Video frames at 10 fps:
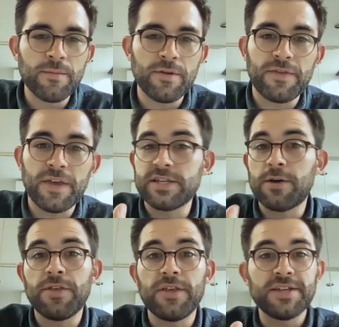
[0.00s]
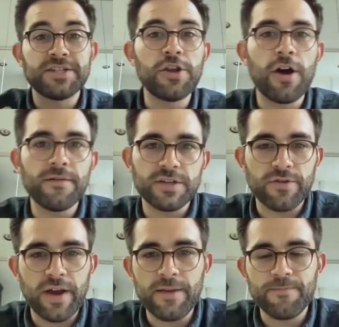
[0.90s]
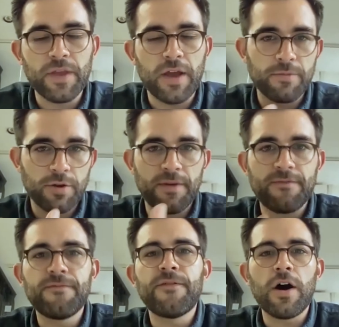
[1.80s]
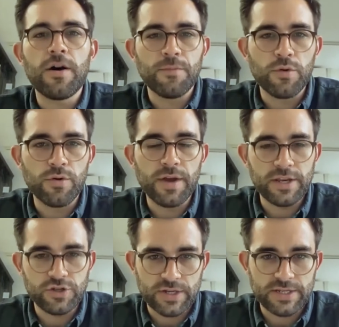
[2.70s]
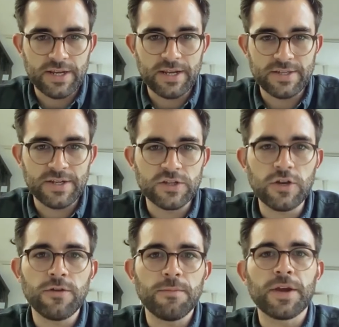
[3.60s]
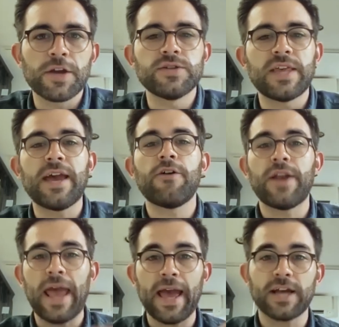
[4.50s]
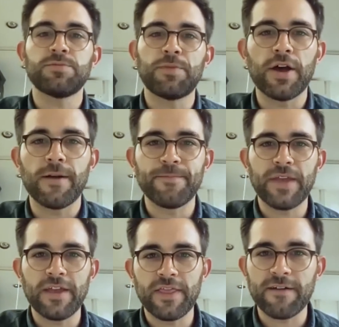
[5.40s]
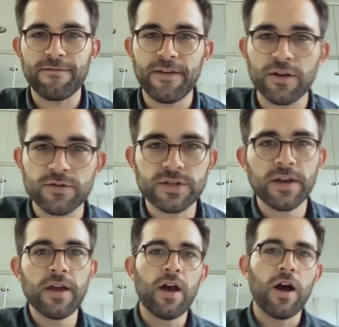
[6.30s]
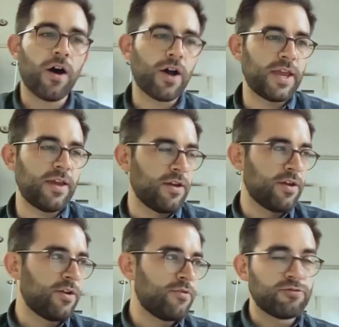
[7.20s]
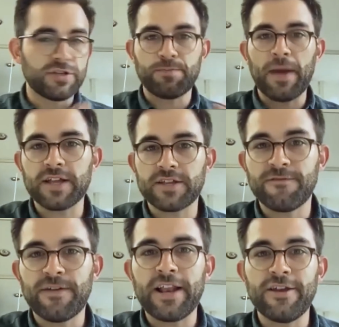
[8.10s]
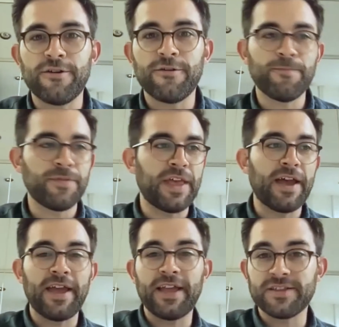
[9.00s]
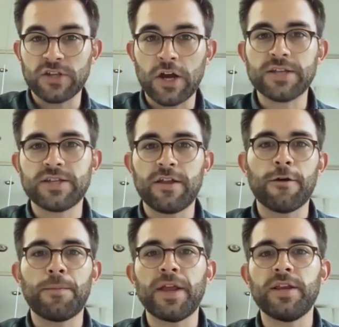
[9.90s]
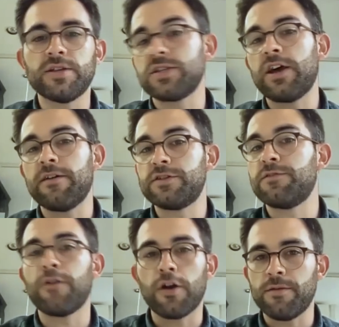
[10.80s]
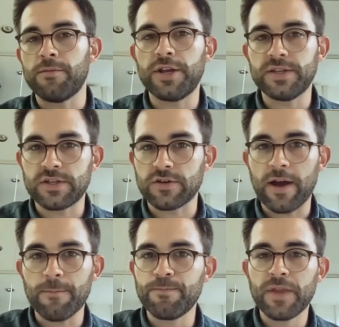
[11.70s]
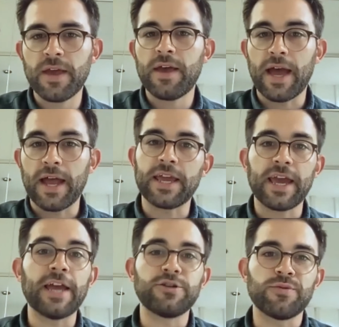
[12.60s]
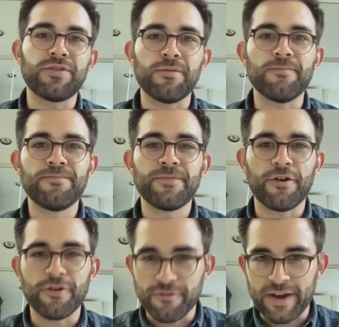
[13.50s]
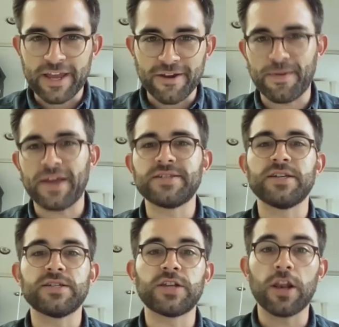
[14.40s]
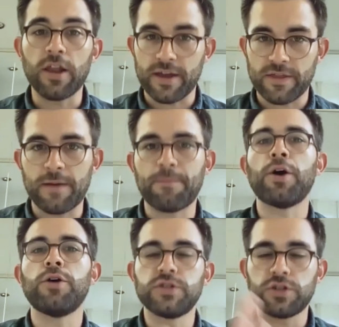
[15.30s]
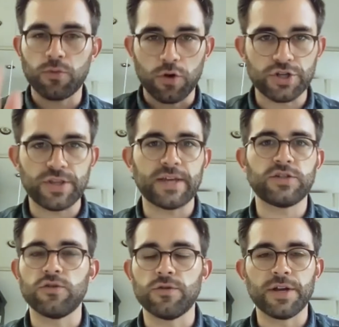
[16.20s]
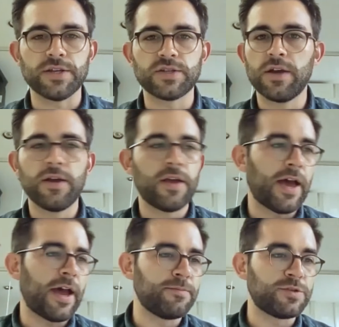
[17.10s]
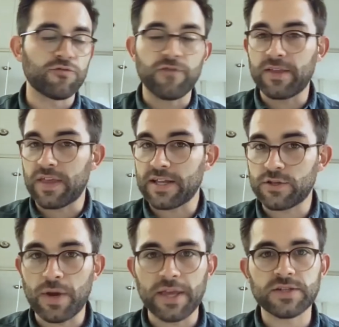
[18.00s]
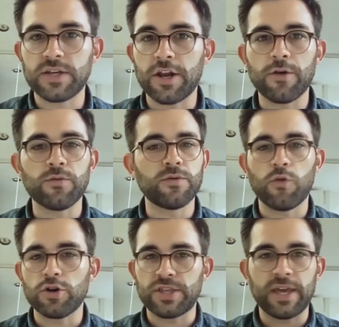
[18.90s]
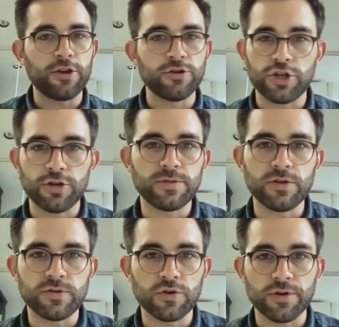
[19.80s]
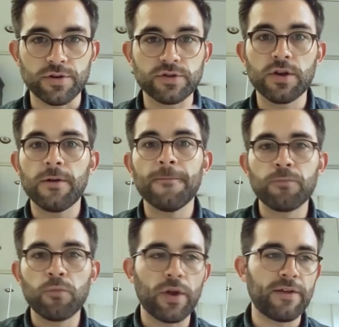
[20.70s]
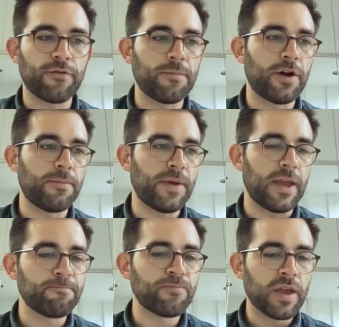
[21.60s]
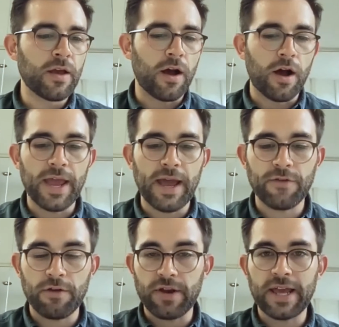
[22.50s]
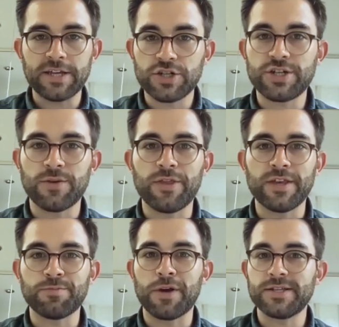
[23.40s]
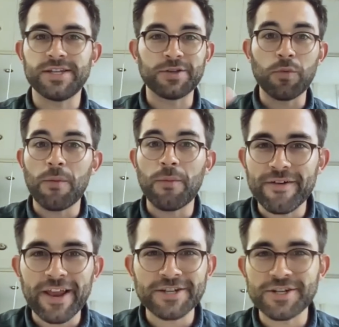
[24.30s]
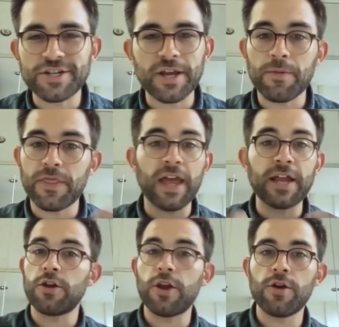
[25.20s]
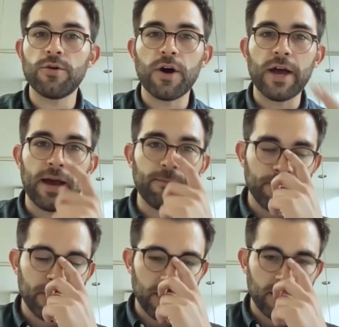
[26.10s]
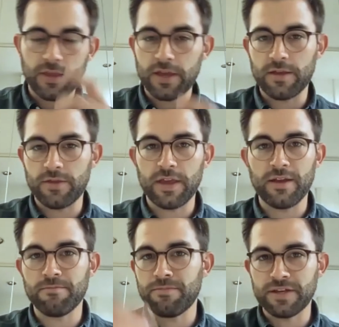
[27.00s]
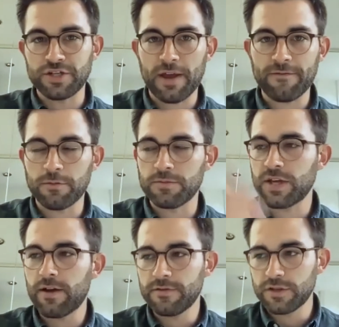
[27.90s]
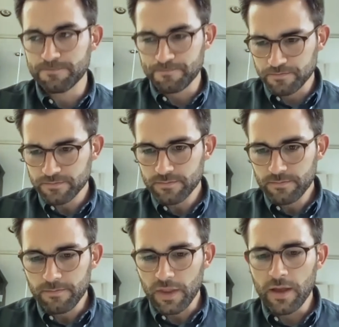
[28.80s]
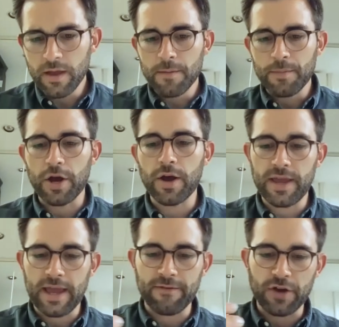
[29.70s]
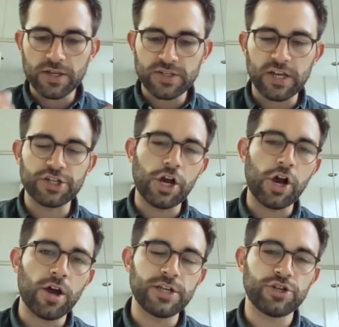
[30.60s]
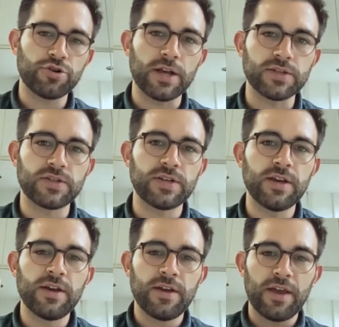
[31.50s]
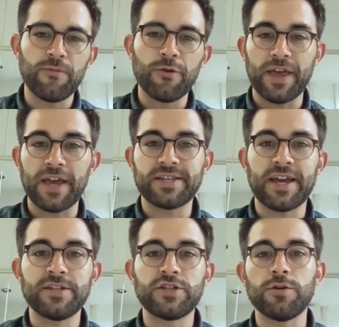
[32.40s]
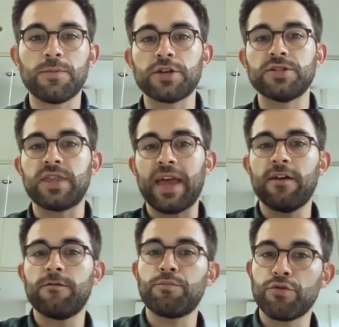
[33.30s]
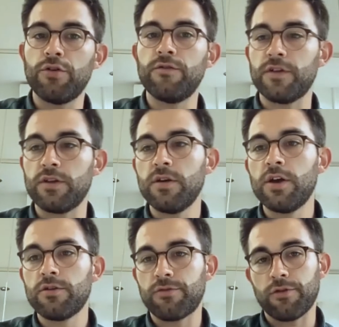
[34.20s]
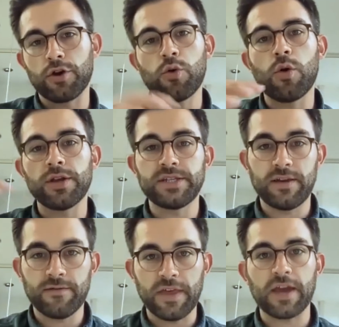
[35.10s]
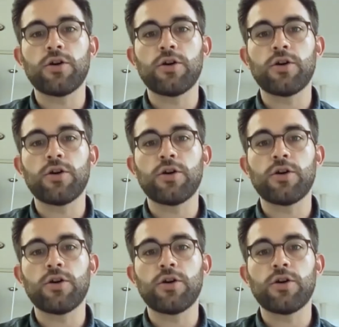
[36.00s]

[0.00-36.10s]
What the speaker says: But if they tell me that these knives are great, I'm going to be far more interested in listening to them, because they are an expert in their field. I respect and value their insights and their opinions enough to follow them on Instagram and engage with them on a regular basis, to like their posts, to watch their stories, to read their tweets, watch their YouTube tutorials, whatever it might be. I have a relationship with this person. It's a one-way relationship. They don't know who I am, the chef themselves, but I have such a high trust in what they say and do, because they have proven through the quality of their